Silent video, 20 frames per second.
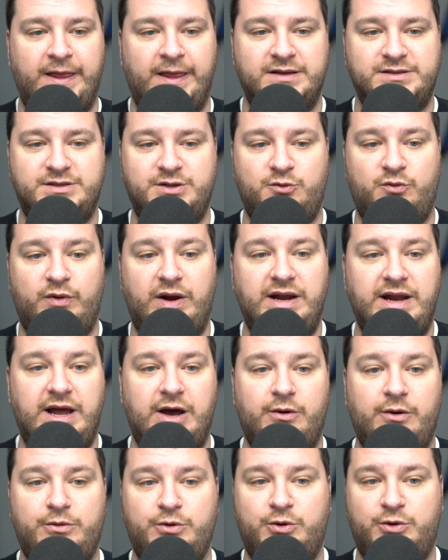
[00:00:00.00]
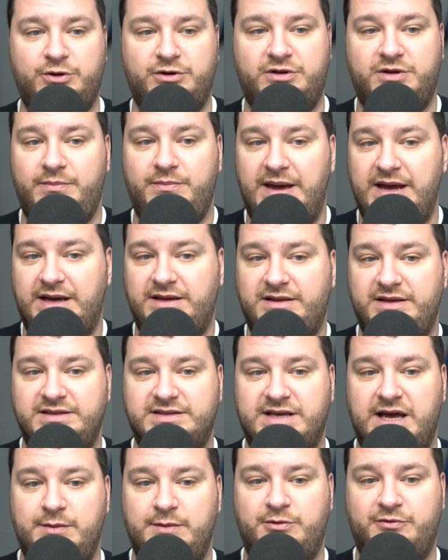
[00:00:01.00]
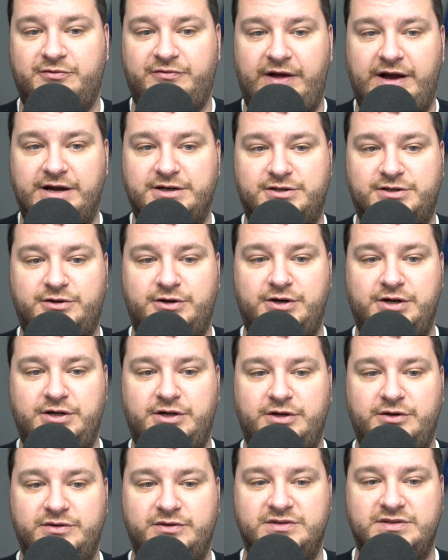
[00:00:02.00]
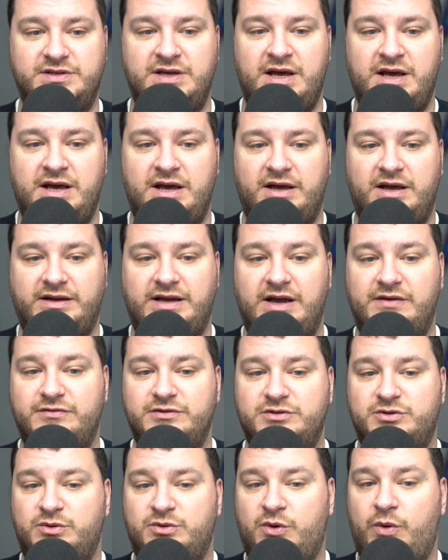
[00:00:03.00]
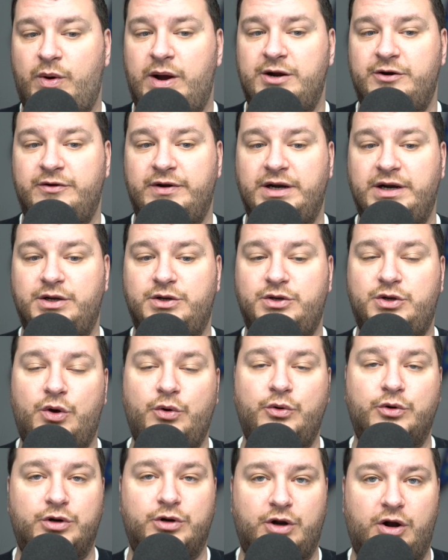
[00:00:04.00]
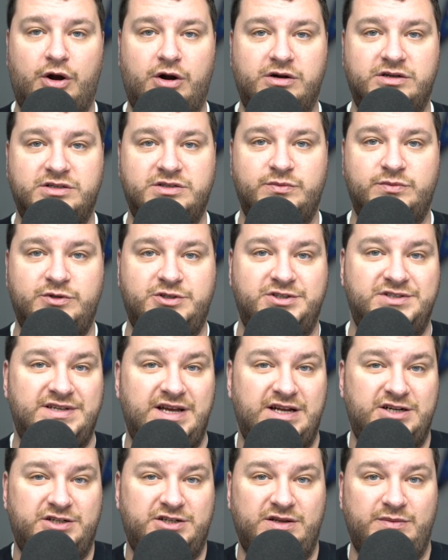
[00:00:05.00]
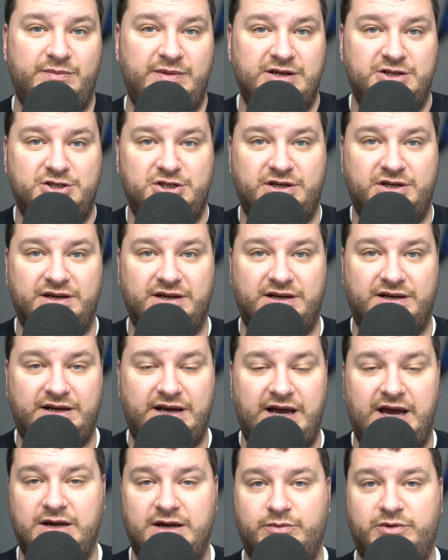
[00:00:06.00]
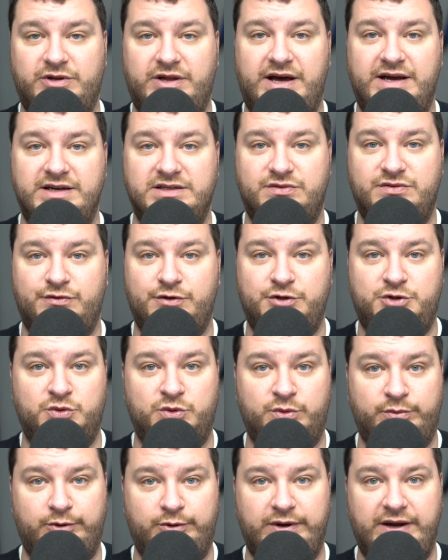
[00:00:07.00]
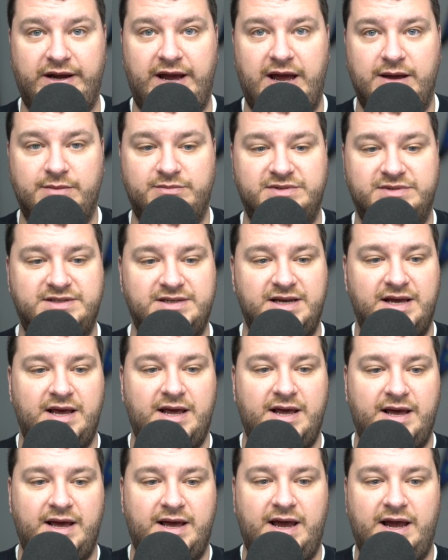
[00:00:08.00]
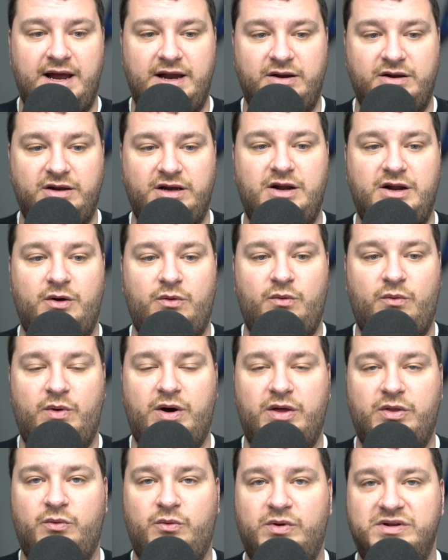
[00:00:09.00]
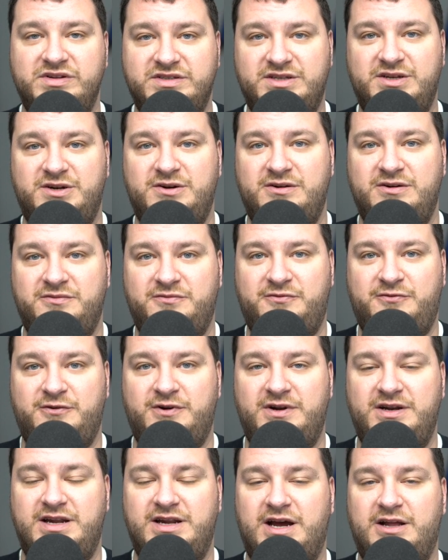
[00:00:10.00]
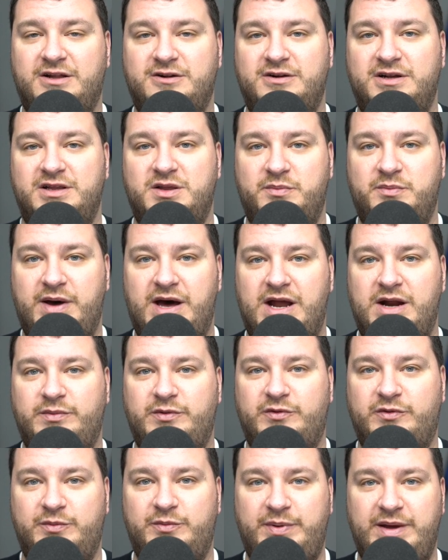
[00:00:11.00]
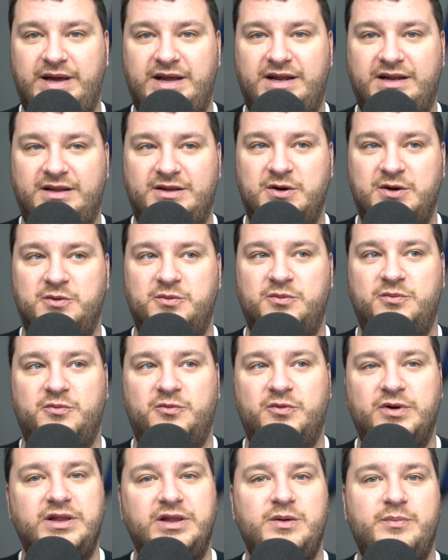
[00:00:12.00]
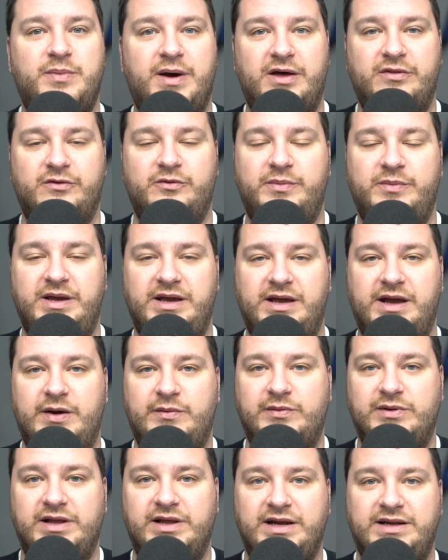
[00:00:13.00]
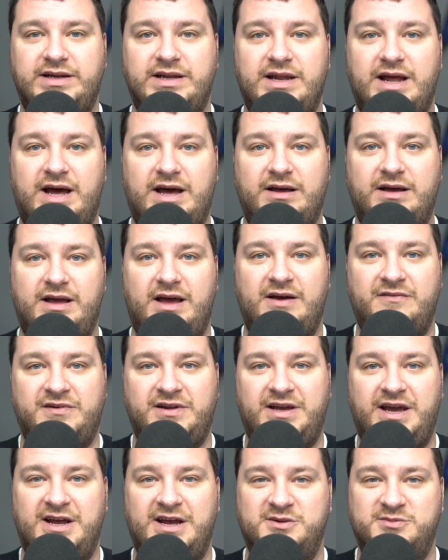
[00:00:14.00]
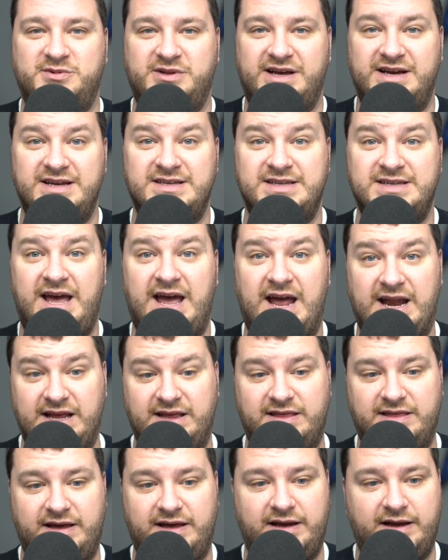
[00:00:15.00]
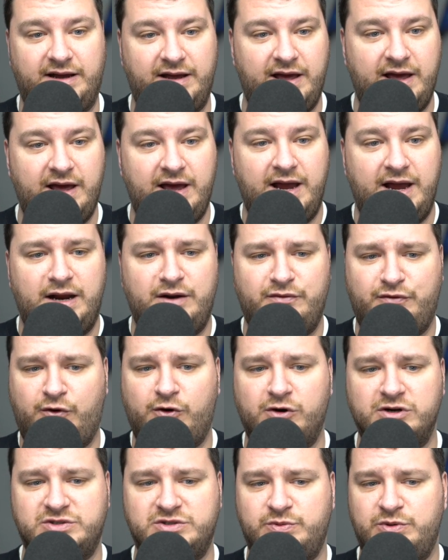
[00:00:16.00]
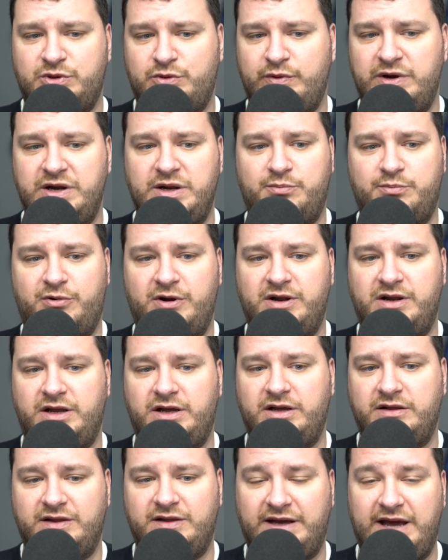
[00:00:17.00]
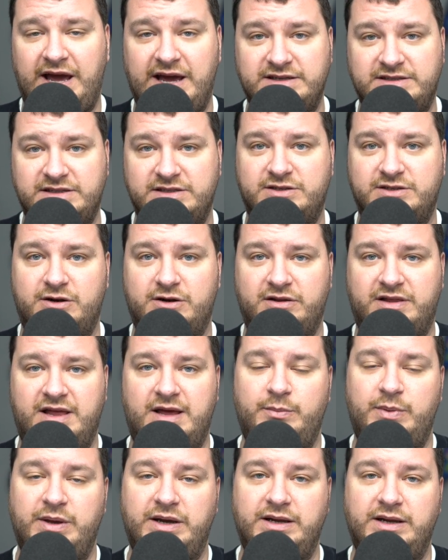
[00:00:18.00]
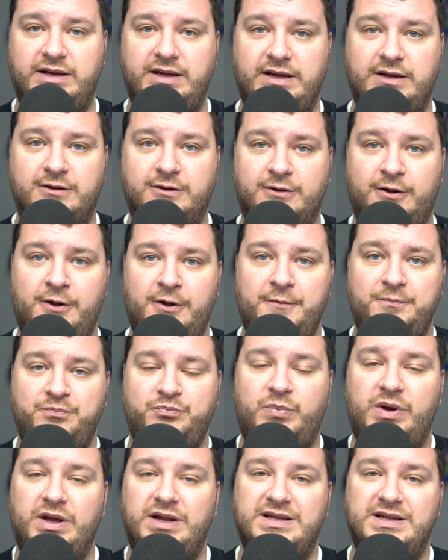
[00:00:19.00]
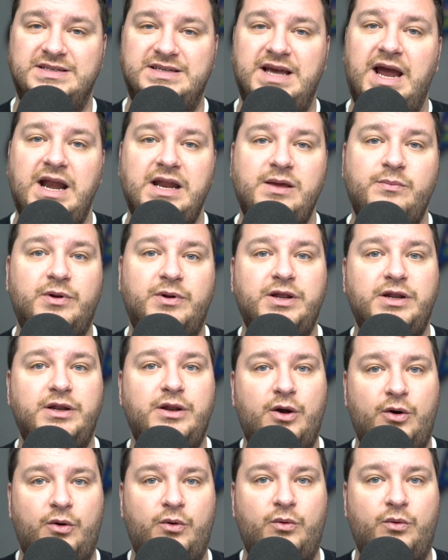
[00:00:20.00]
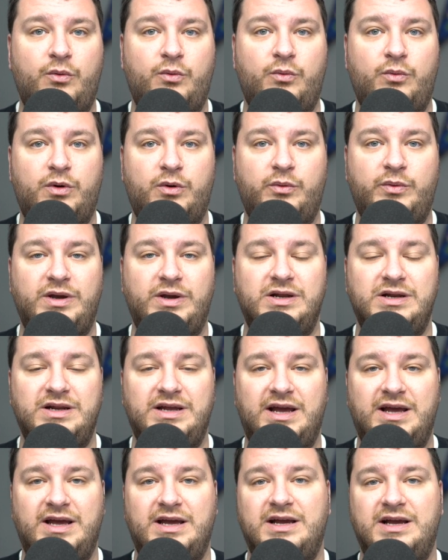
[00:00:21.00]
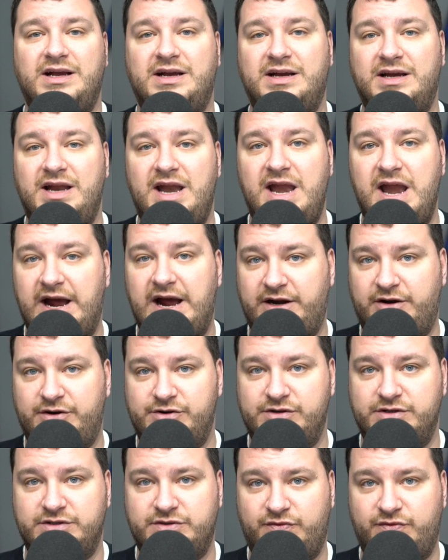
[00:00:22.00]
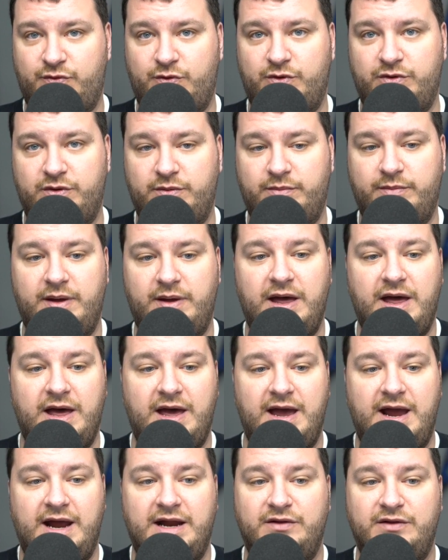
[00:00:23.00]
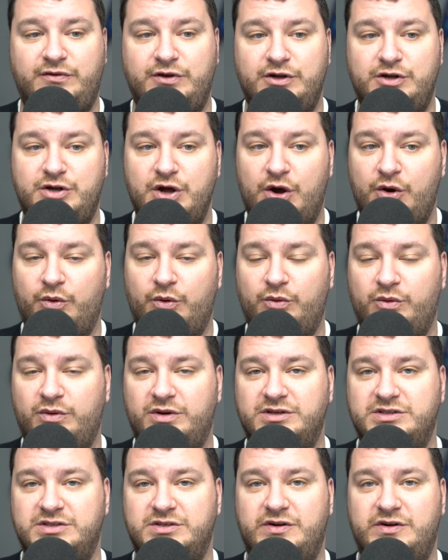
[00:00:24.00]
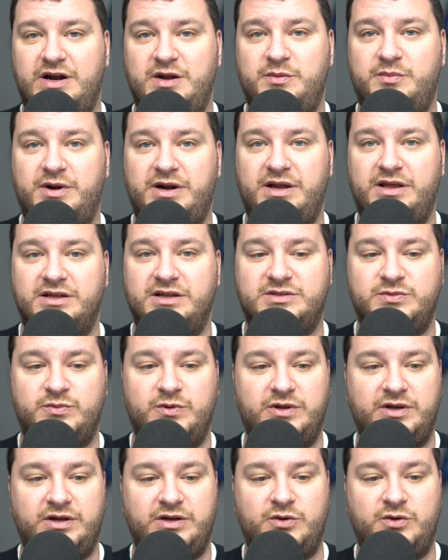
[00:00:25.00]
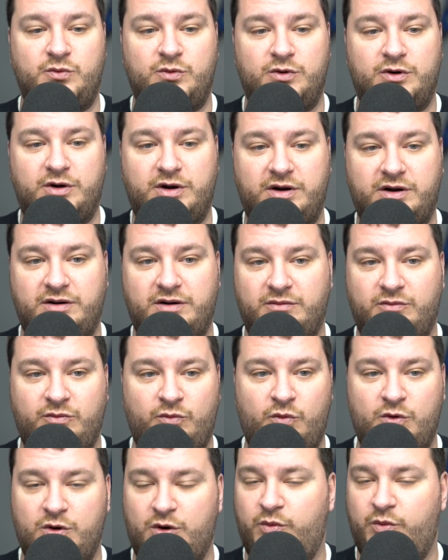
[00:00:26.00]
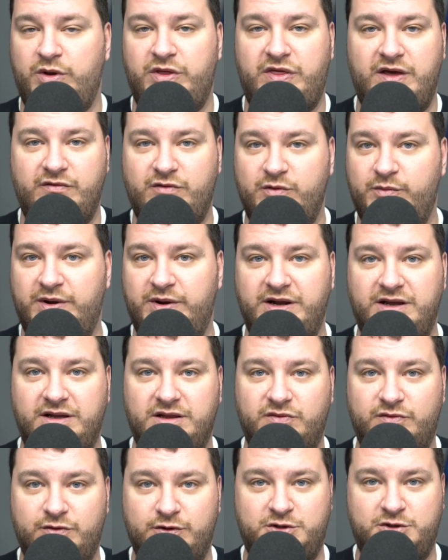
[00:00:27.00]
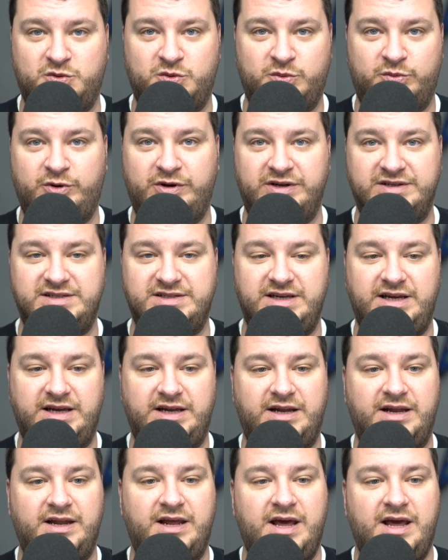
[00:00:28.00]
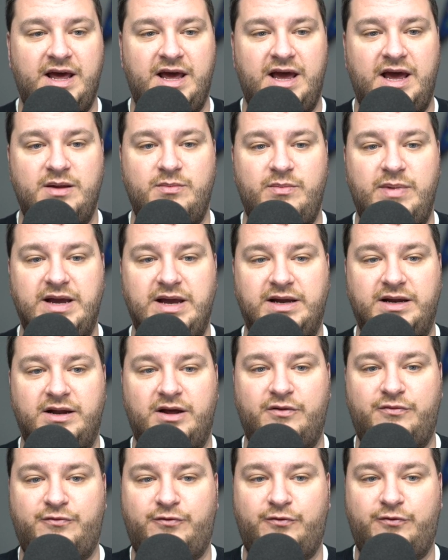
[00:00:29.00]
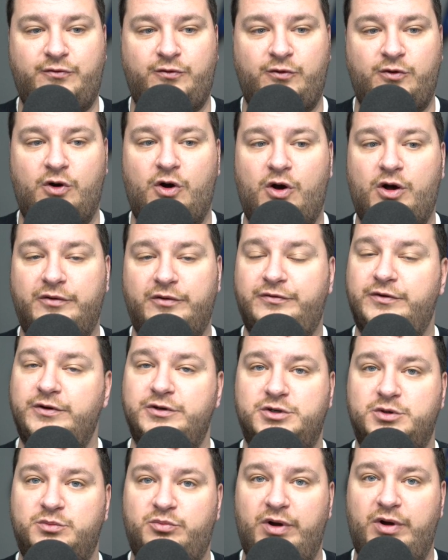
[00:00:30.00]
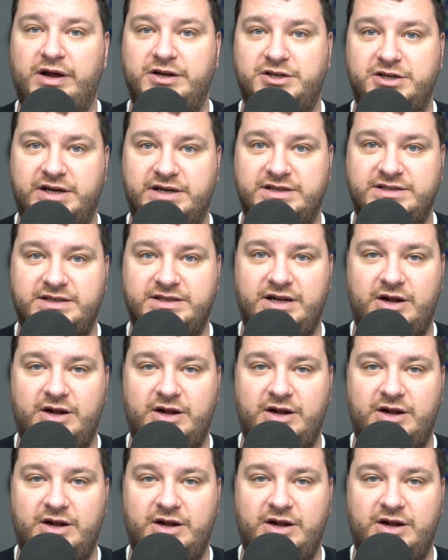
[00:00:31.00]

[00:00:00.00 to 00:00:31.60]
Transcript: So right now, in order to make these Hyper Flash 32s, Kevin's requiring donor carts, which essentially means you got to cannibalize Virtual Boy games. And, you know, while the ones that are for $1 at the bottom of a bin don't really bother me, I would like to not have to cannibalize anything. And of course, with 3D printing, the cases aren't that big a deal, but does anybody know where we can get connectors for them? And if you don't, is there anybody that's willing to work with everybody in the Virtual Boy scene and make enough for all future projects?